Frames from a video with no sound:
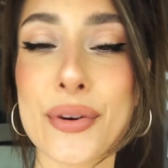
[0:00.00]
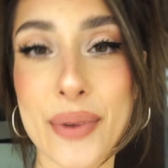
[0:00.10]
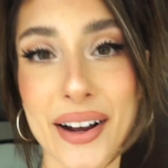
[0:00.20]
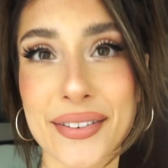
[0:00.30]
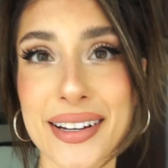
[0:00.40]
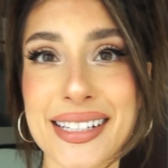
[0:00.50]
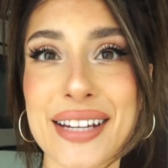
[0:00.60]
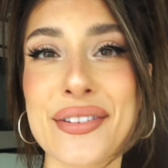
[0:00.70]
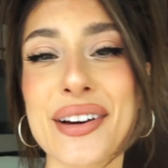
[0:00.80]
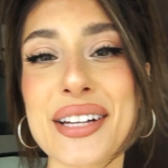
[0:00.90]
breakfast,
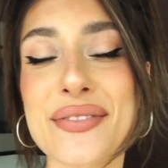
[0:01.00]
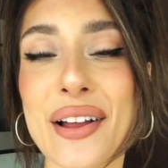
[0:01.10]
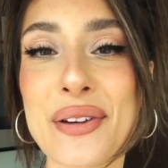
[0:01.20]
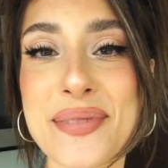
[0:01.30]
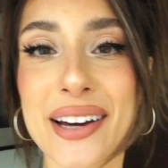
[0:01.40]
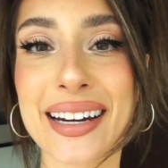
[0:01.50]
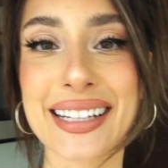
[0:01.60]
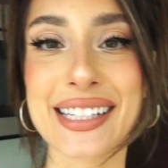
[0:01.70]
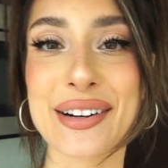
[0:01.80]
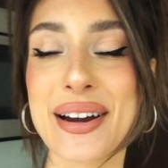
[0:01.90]
if you guys follow me on
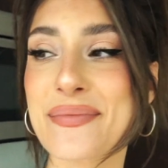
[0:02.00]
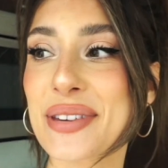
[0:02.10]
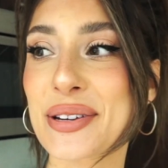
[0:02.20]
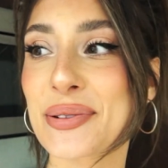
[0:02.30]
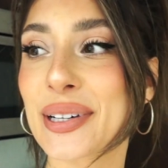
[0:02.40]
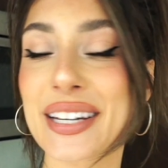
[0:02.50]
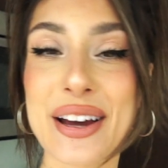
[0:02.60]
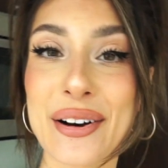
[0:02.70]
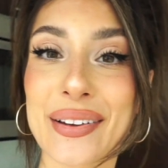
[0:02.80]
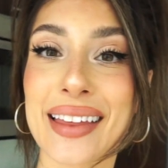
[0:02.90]
Instagram, you would
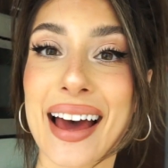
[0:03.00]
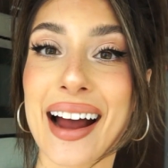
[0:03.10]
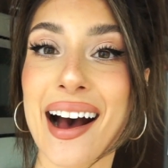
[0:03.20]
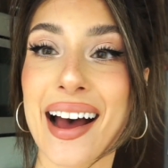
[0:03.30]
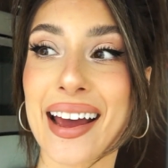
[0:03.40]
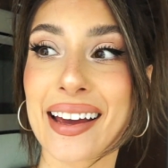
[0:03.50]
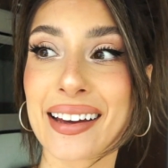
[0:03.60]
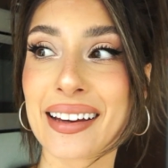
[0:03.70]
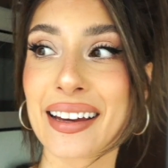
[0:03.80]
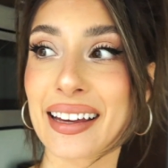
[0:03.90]
know that I
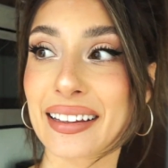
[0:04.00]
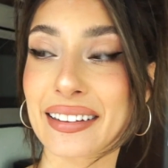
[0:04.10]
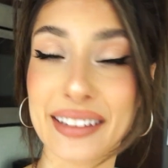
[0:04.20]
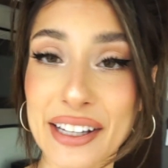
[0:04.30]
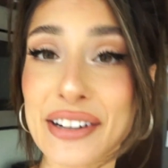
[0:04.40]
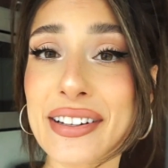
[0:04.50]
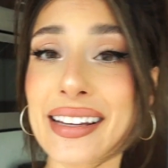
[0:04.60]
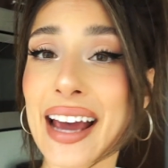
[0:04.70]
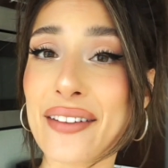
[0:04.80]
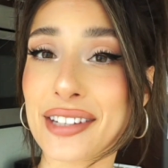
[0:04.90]

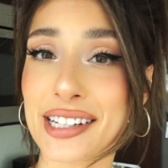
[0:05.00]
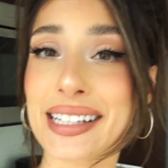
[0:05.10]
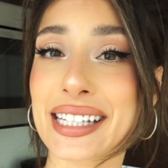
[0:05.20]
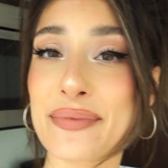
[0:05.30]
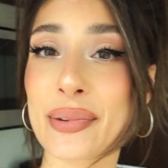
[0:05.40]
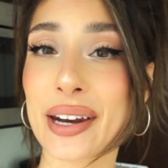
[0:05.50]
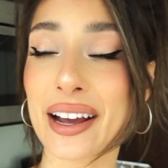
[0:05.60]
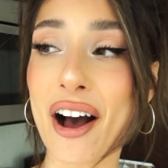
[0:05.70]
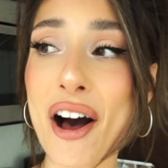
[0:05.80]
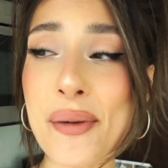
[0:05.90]
literally have chia seed
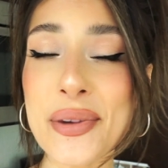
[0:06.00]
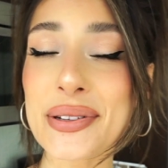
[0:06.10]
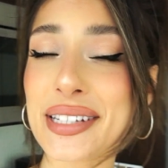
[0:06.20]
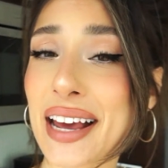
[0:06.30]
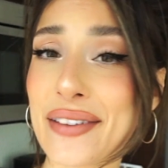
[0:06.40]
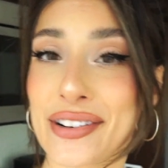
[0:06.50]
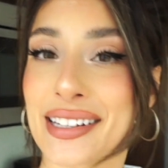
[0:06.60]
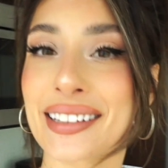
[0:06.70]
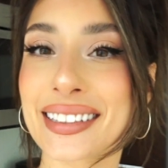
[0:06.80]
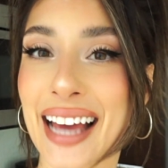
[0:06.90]
pudding almost every
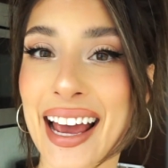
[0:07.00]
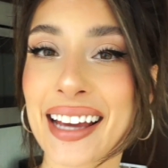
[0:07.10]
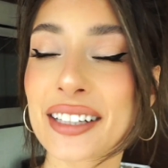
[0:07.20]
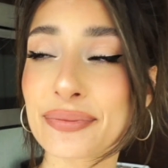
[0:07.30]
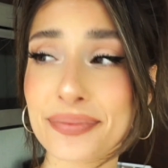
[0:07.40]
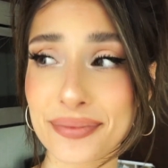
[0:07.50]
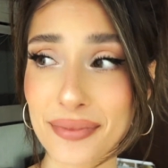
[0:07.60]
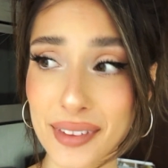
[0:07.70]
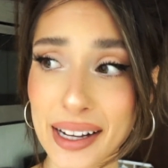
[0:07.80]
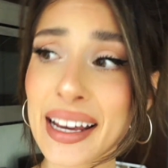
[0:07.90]
single day,
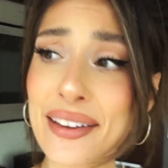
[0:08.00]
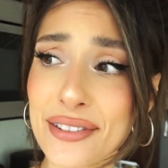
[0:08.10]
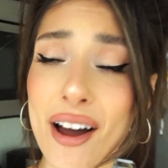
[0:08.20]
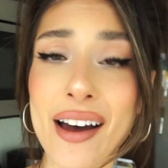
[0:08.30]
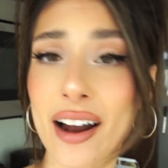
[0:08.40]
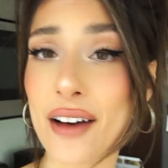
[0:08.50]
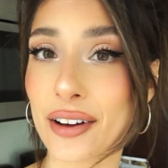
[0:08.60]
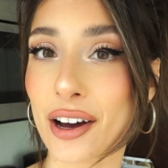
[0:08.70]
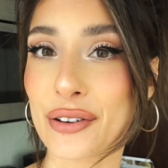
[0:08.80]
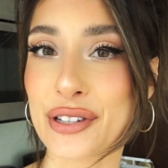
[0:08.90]
if not
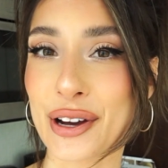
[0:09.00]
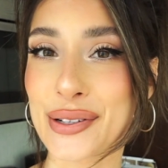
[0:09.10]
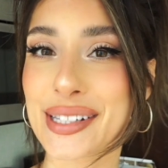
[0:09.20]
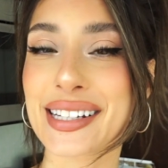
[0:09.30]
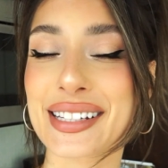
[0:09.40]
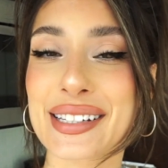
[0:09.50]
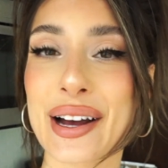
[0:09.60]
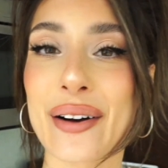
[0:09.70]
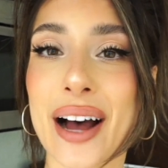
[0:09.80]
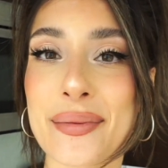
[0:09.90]
avocado toast. So
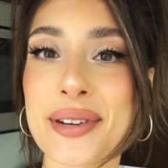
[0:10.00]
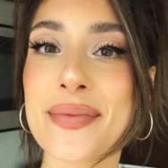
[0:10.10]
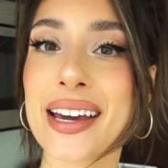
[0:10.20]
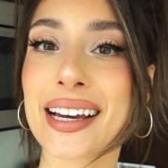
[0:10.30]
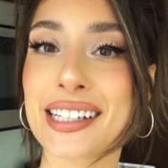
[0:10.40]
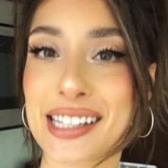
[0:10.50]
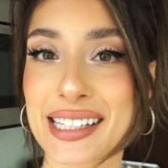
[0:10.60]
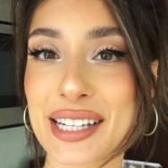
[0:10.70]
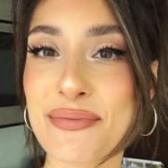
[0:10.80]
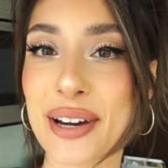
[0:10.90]
I'm gonna make a chia
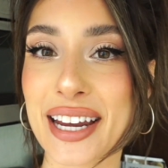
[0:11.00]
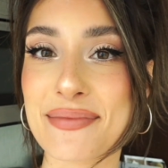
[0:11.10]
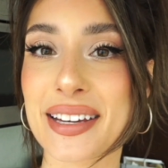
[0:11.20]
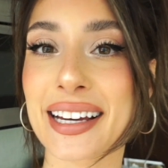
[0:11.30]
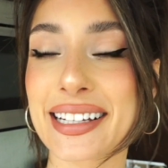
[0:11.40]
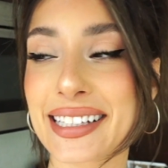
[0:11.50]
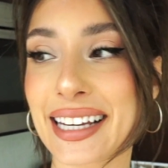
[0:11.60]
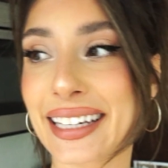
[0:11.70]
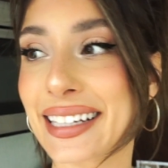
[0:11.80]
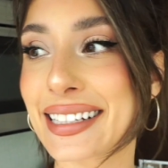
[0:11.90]
seed pudding because
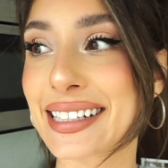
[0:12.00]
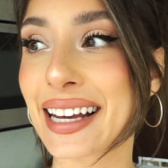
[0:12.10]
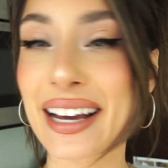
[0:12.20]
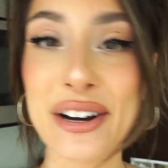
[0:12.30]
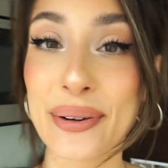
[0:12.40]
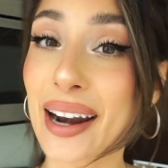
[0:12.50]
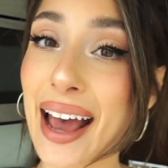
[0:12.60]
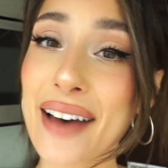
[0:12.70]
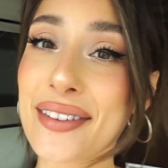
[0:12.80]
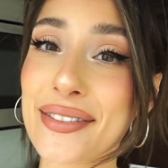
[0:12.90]
it is what I
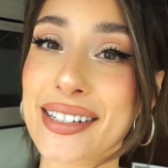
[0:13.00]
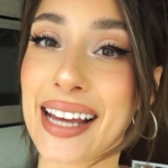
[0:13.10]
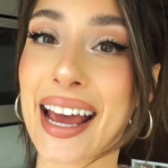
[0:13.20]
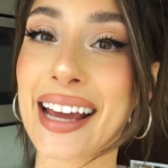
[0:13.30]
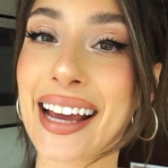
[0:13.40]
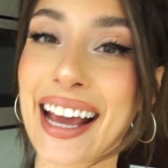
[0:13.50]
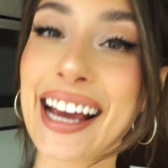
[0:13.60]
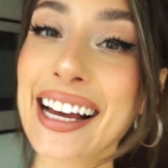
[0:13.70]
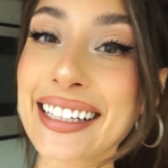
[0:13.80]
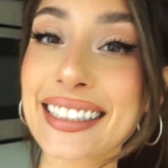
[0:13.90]
have every day
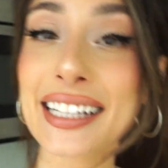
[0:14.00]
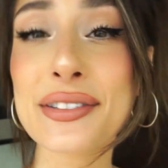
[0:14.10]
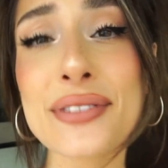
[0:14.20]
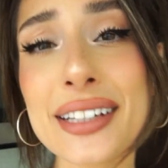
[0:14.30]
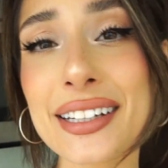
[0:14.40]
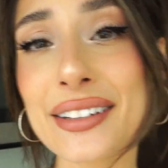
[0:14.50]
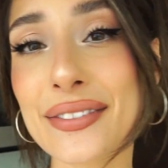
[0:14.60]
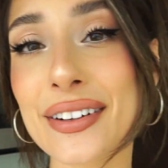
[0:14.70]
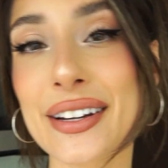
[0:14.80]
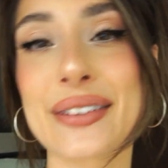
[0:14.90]
and it's really good
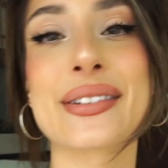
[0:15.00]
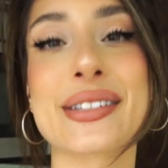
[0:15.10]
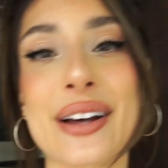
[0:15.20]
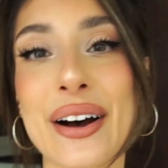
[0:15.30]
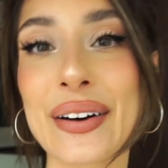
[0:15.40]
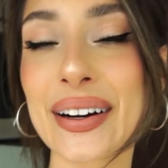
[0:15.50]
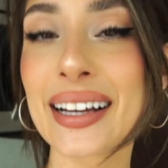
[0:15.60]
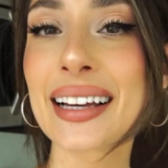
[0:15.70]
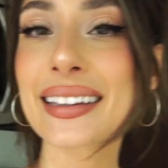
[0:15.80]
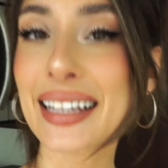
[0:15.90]
for you. So
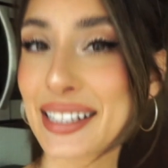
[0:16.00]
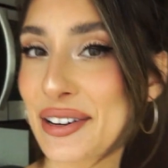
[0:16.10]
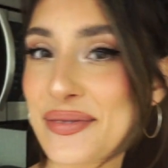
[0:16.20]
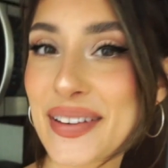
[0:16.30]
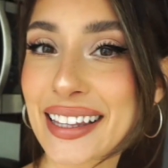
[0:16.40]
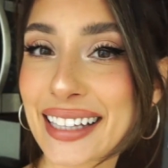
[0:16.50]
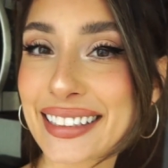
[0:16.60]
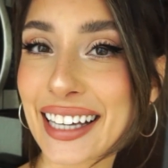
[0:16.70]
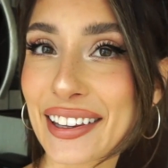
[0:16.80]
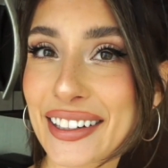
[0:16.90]
let's go and make that together.